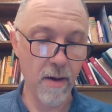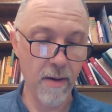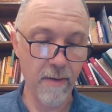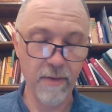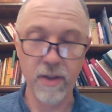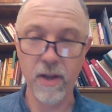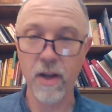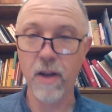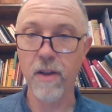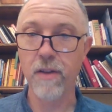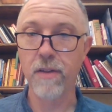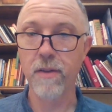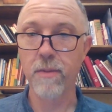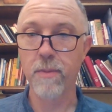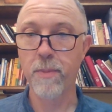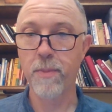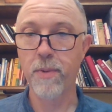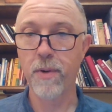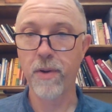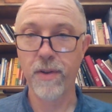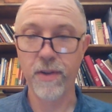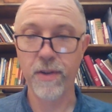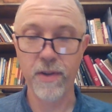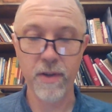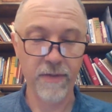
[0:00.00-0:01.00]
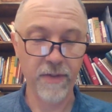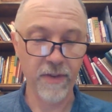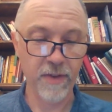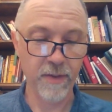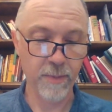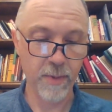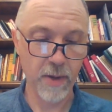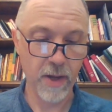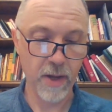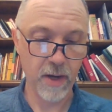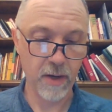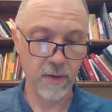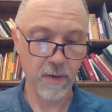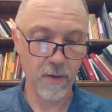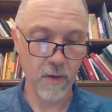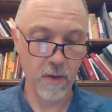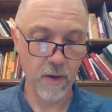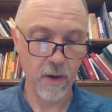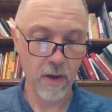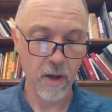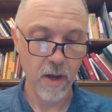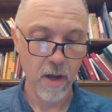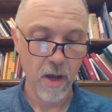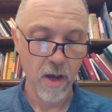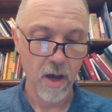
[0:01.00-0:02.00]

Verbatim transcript: everything else will be pretty self-explanatory.